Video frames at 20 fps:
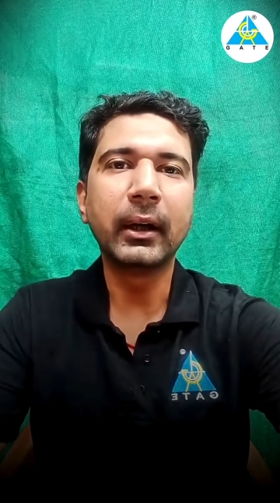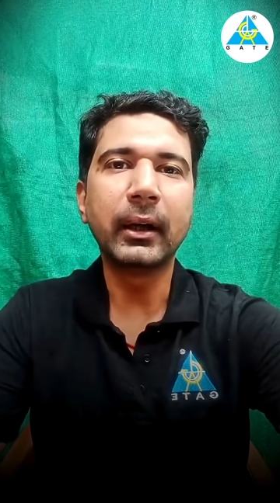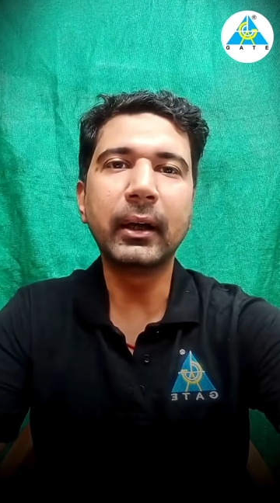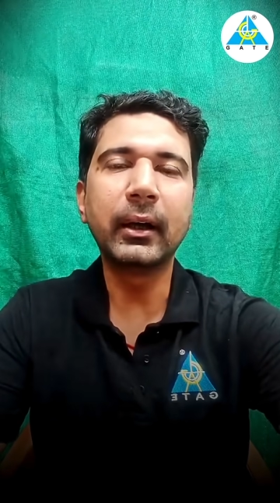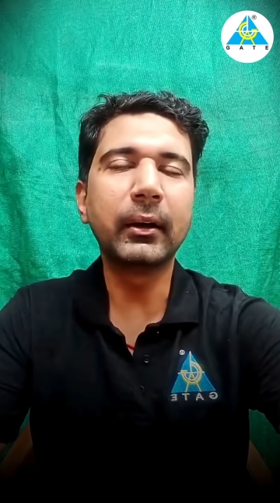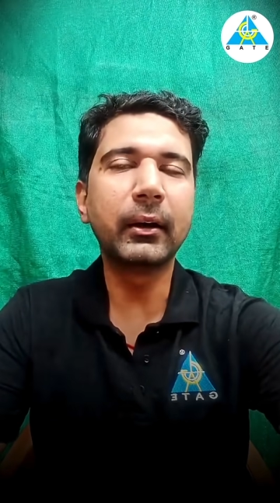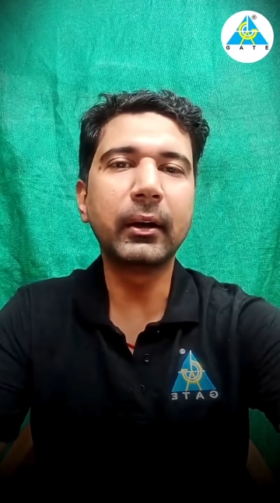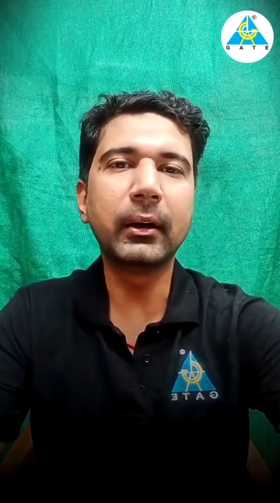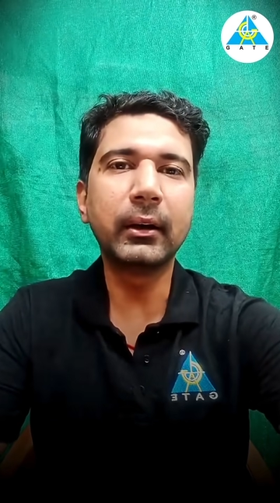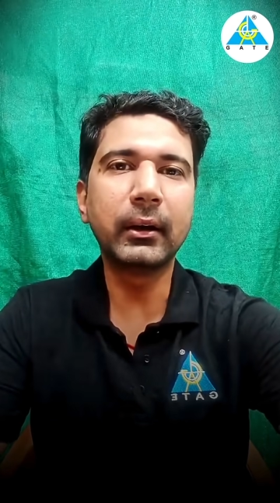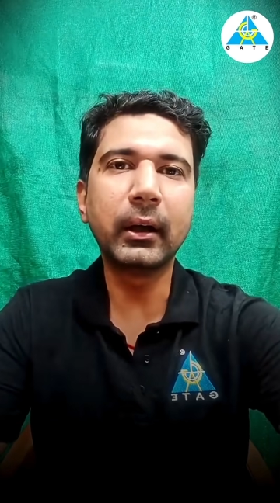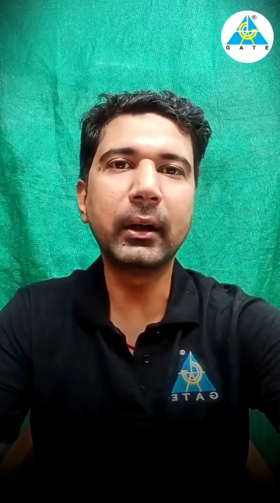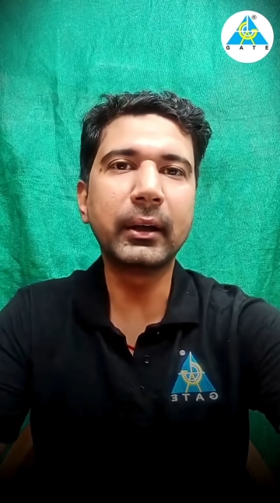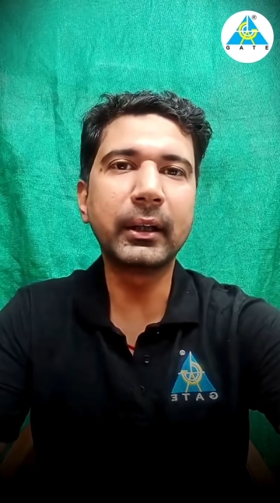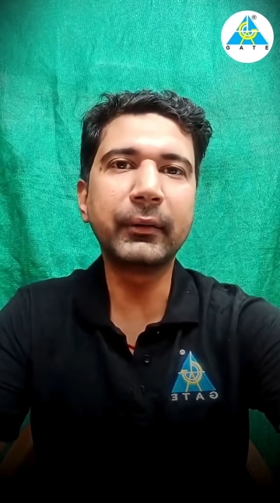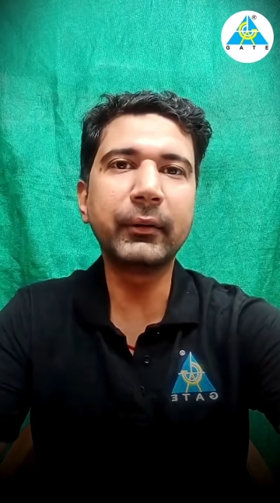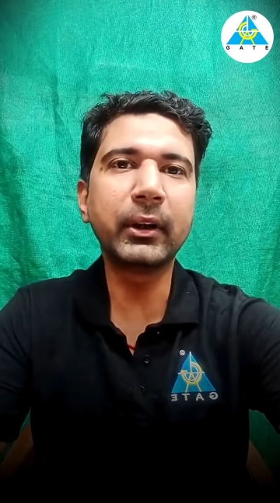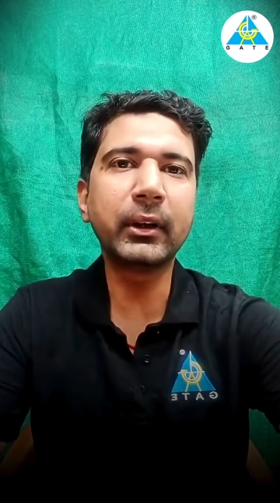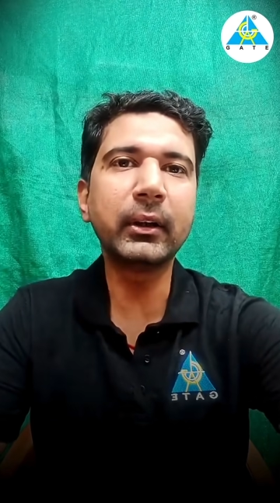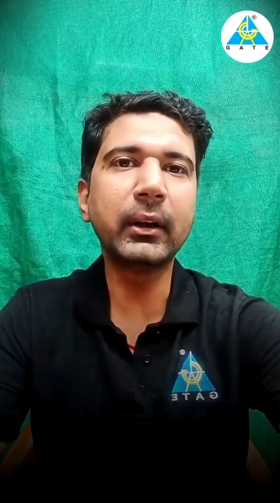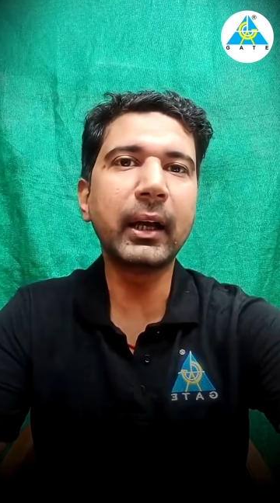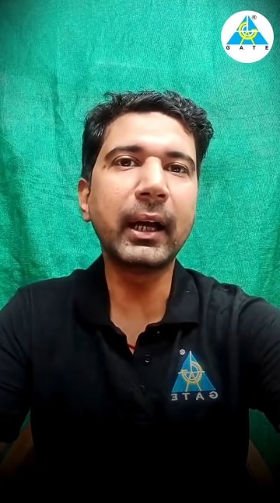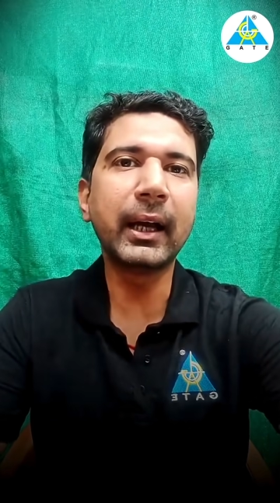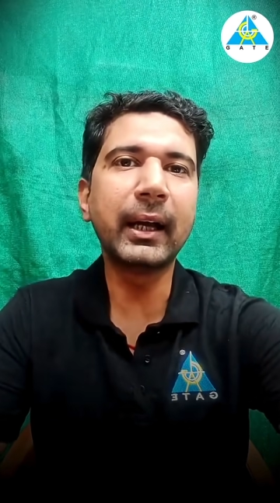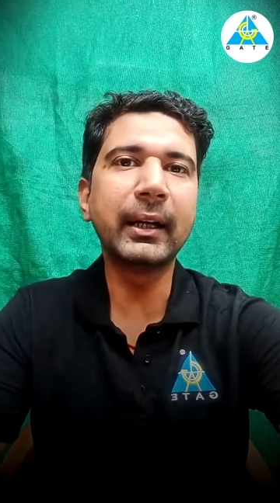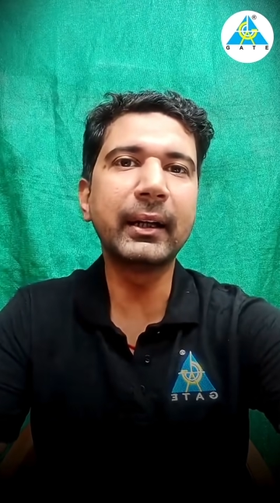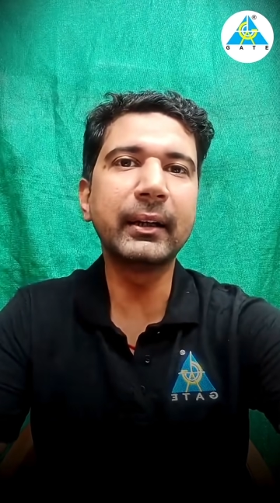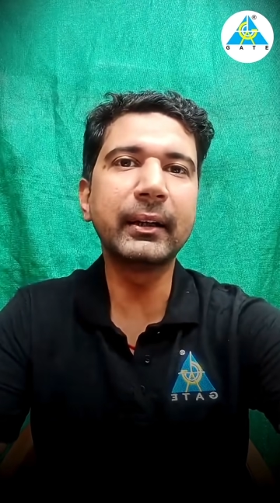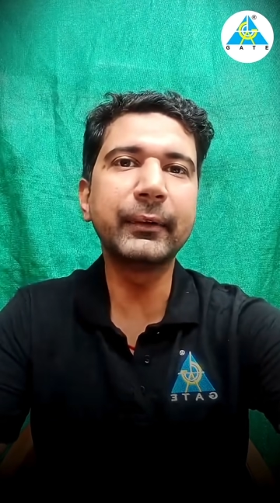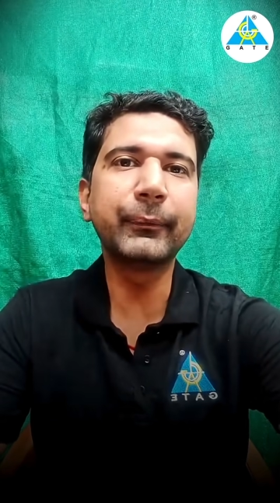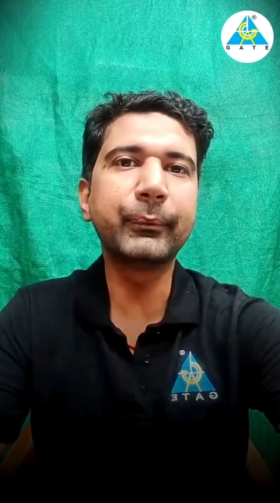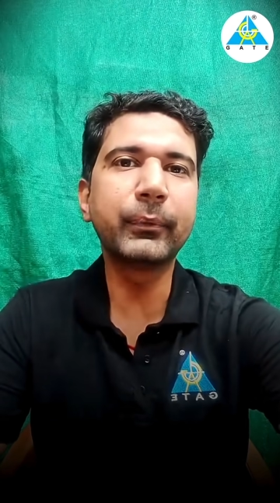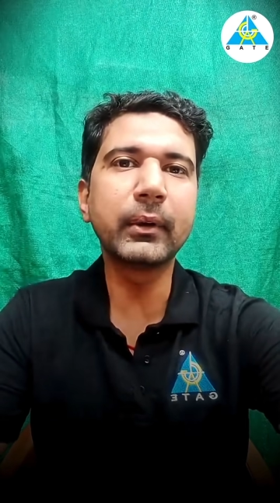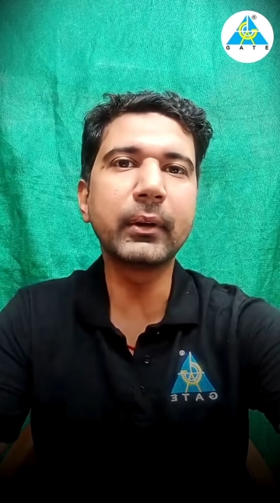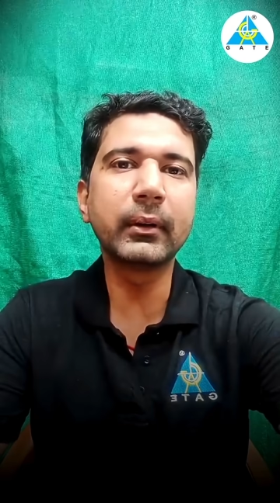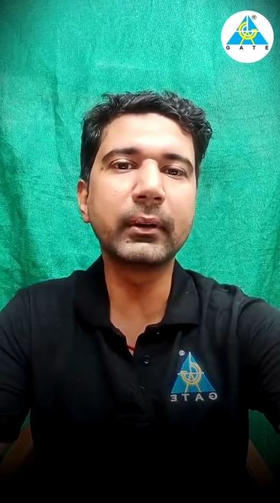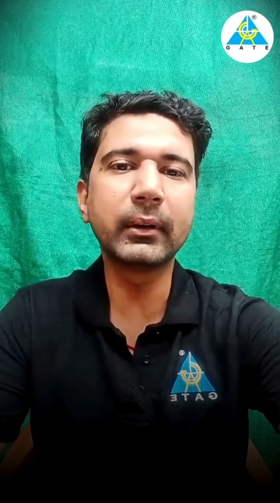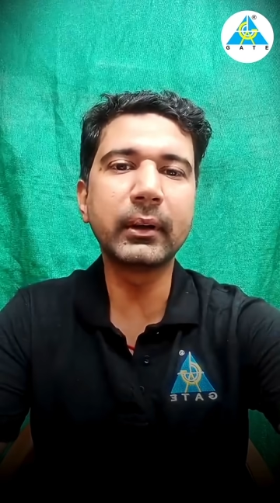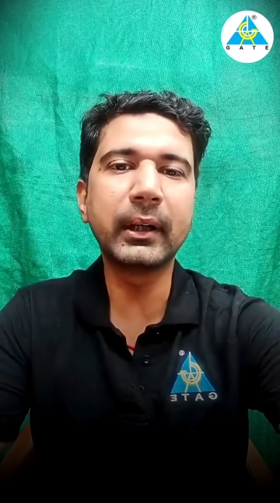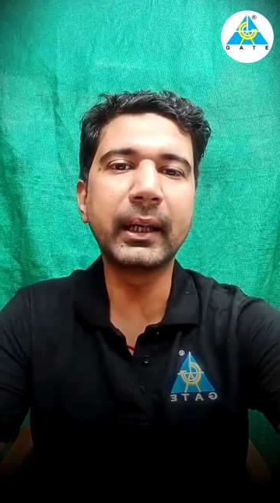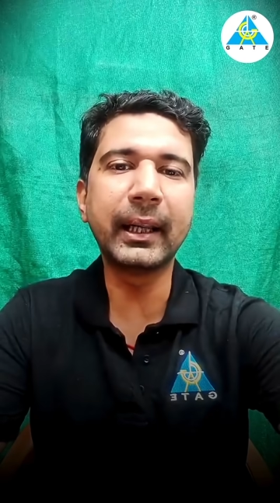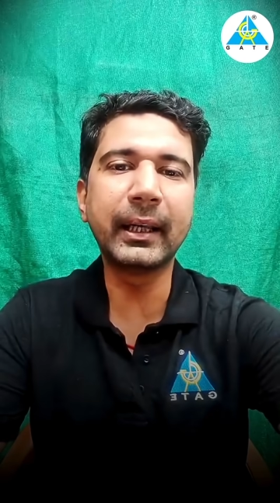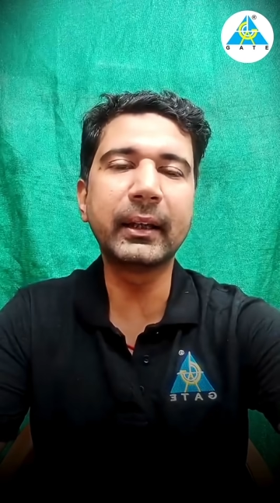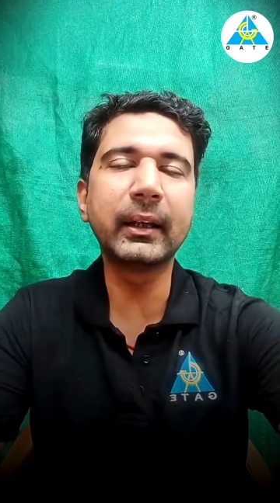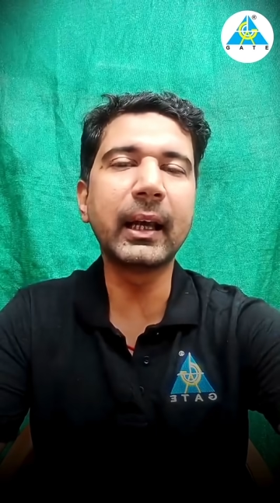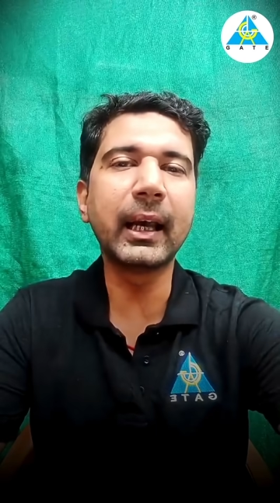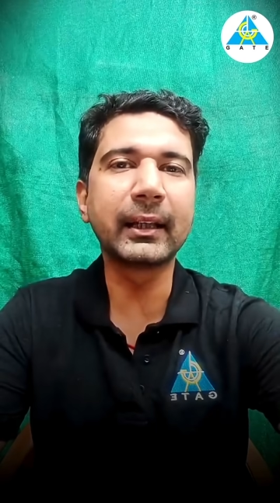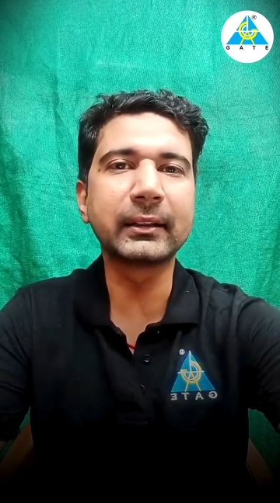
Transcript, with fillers: uh, river and uh, lake,